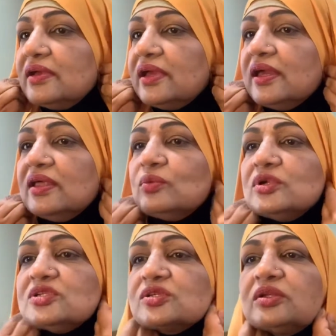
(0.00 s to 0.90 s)
And we're
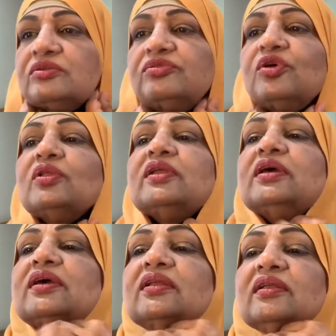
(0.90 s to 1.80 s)
just going to fold it
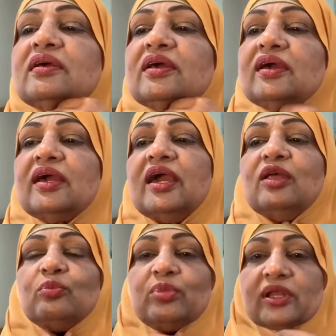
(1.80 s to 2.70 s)
in
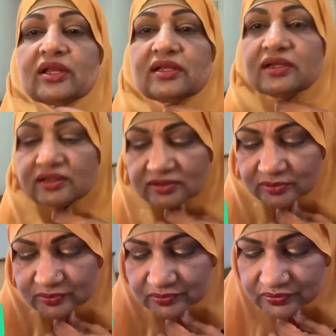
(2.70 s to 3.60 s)
and pin it here.
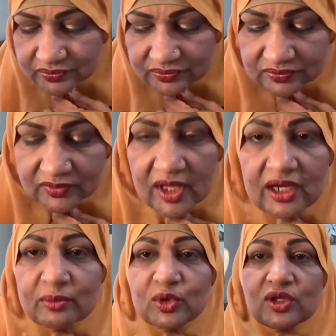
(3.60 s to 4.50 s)
And
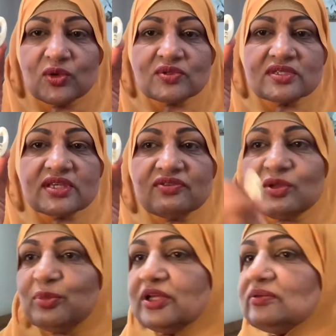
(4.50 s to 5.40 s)
I'm going to use a safety
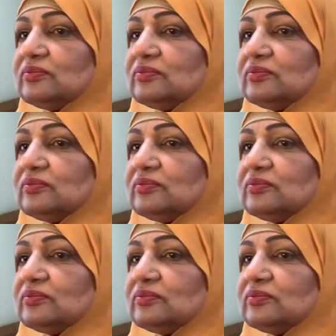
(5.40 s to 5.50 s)
pin.